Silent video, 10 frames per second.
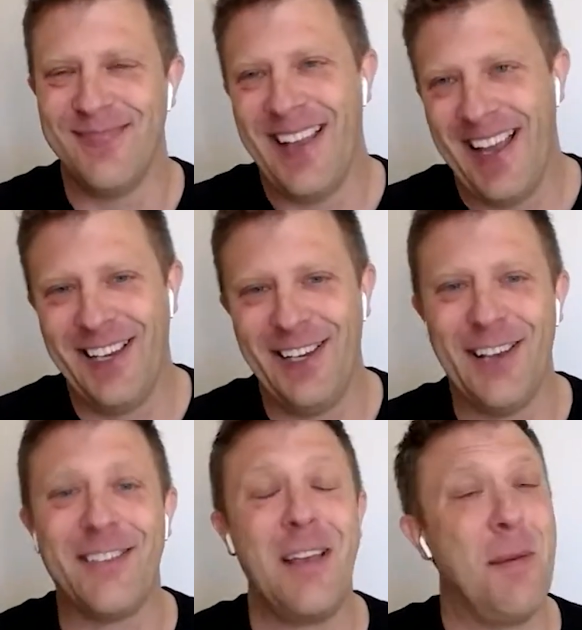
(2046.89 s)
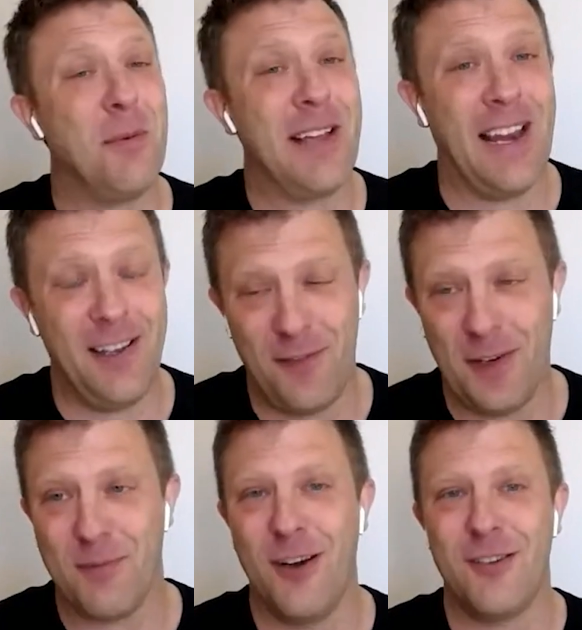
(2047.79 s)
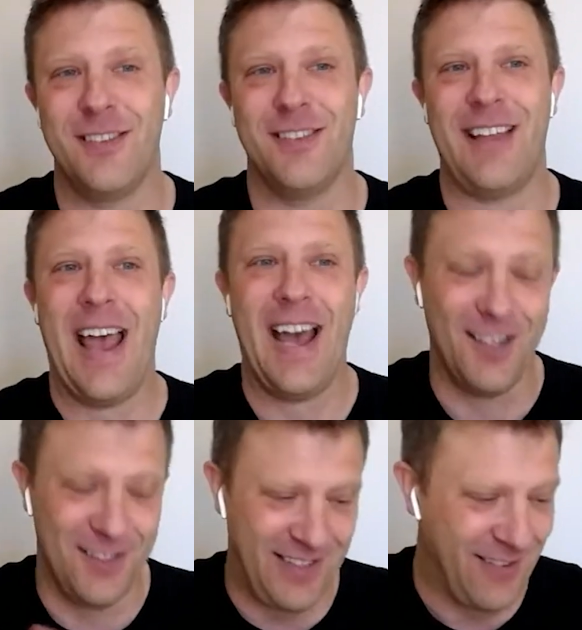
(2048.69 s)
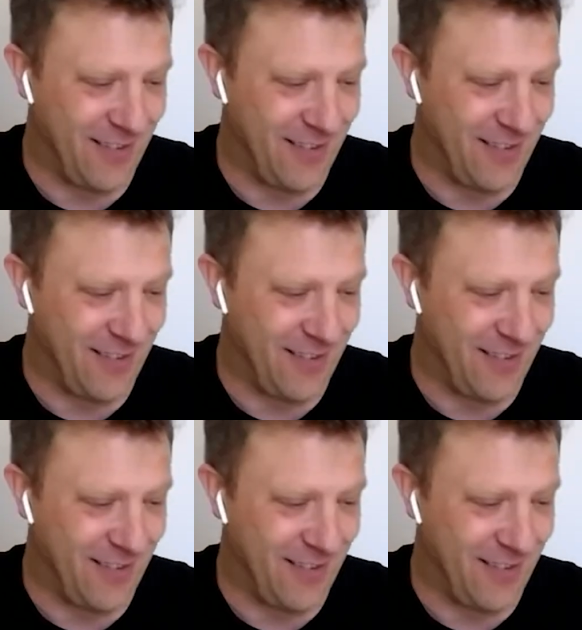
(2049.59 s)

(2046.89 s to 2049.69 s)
you see people take different approaches. Ours